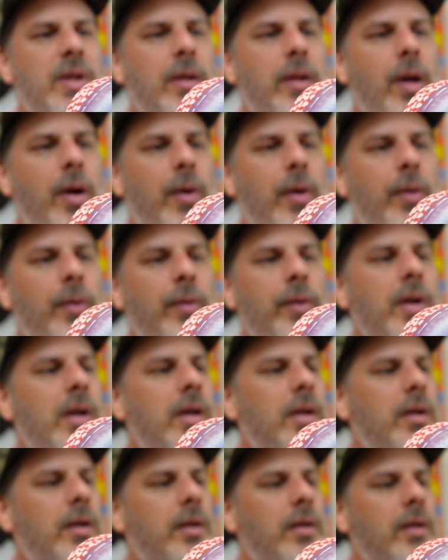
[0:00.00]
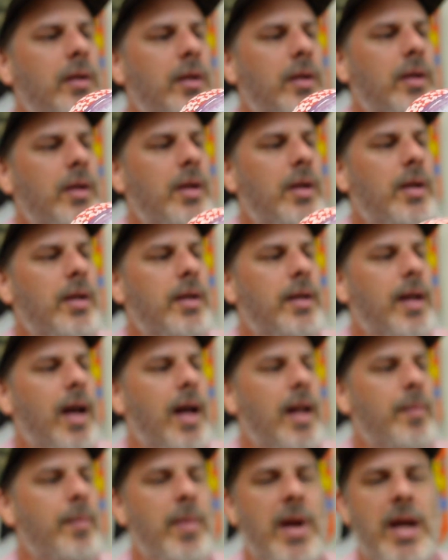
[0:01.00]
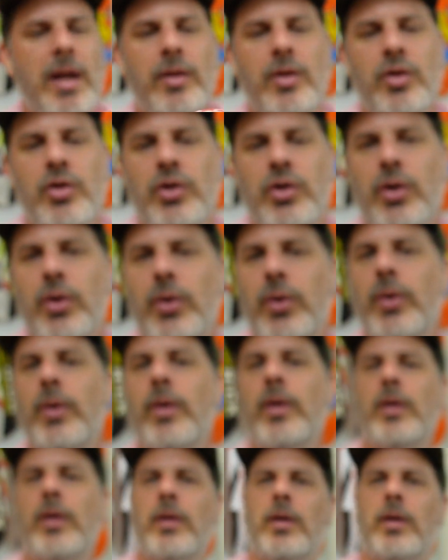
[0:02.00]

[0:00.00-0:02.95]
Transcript: alone kind of make the shoe.